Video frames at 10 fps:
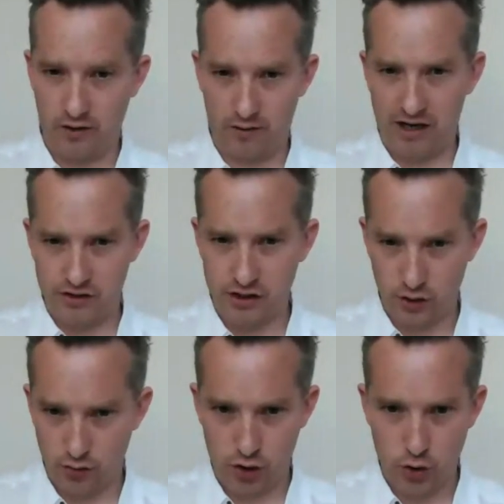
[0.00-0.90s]
So I'm going to actually
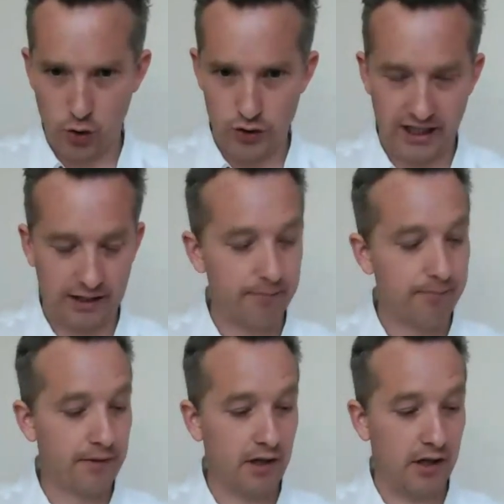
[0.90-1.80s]
do the recording
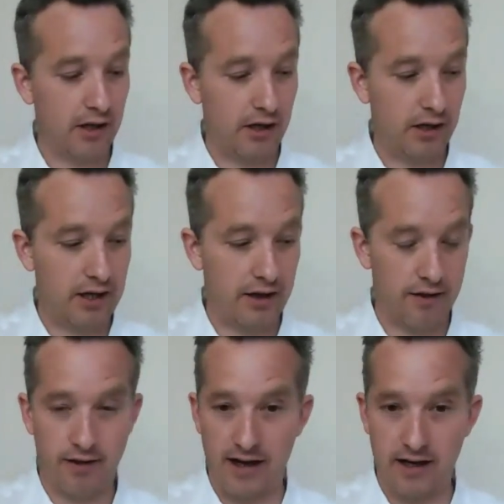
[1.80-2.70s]
in a
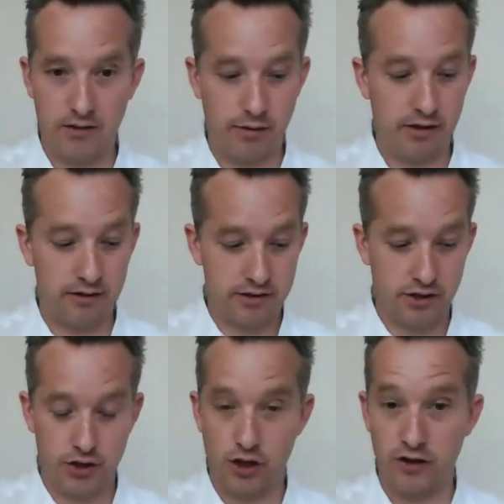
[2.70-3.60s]
second, but just
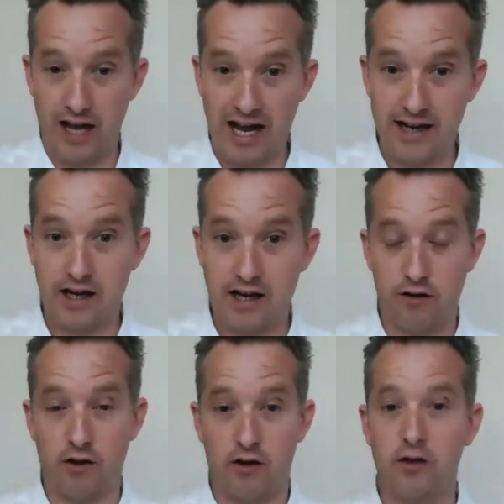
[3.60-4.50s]
show you the handout.
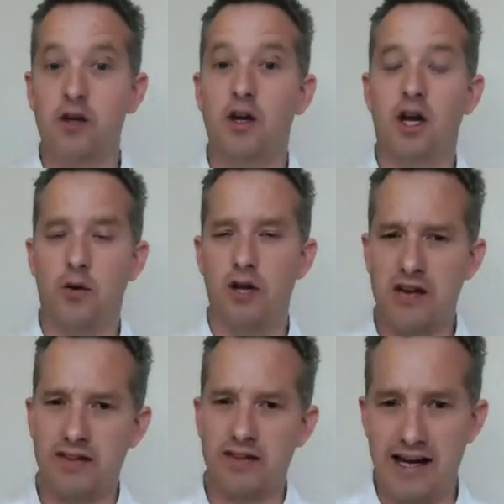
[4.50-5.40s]
So when you're
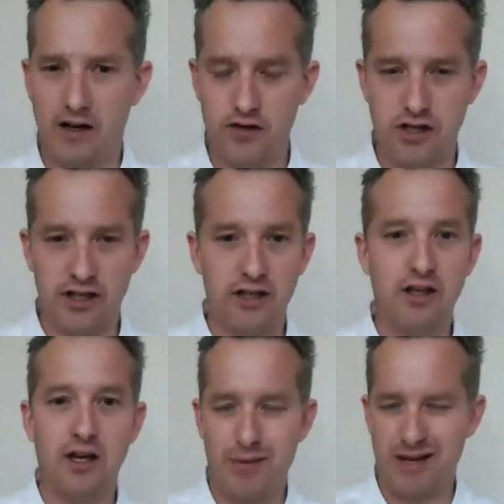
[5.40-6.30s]
giving the handout,
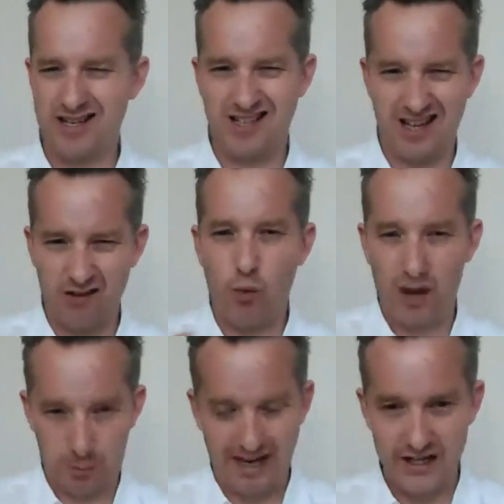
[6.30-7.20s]
obviously best to give
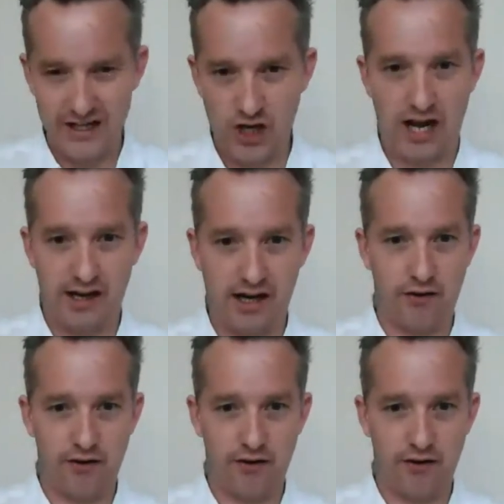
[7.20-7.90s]
one-page handout.